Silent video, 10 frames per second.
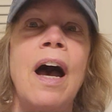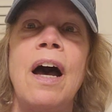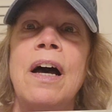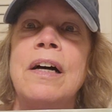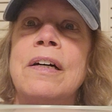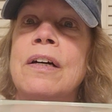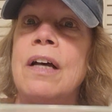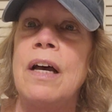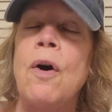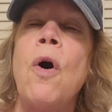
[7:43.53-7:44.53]

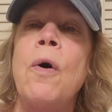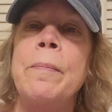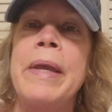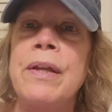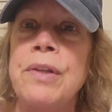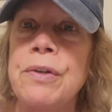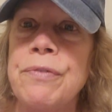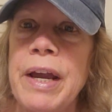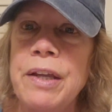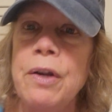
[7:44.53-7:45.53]
Oh man, the
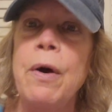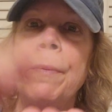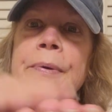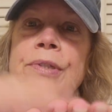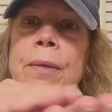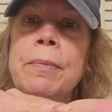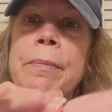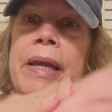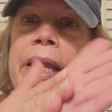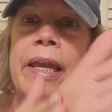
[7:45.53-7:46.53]
oregano, I put some in
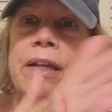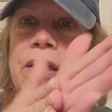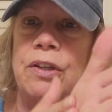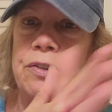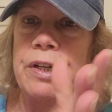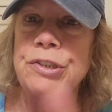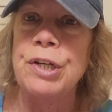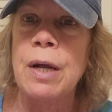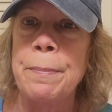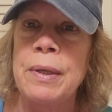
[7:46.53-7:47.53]
my hand and crush
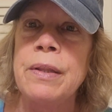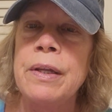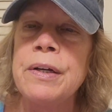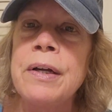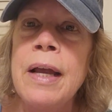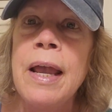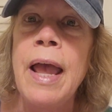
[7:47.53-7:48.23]
it up in there.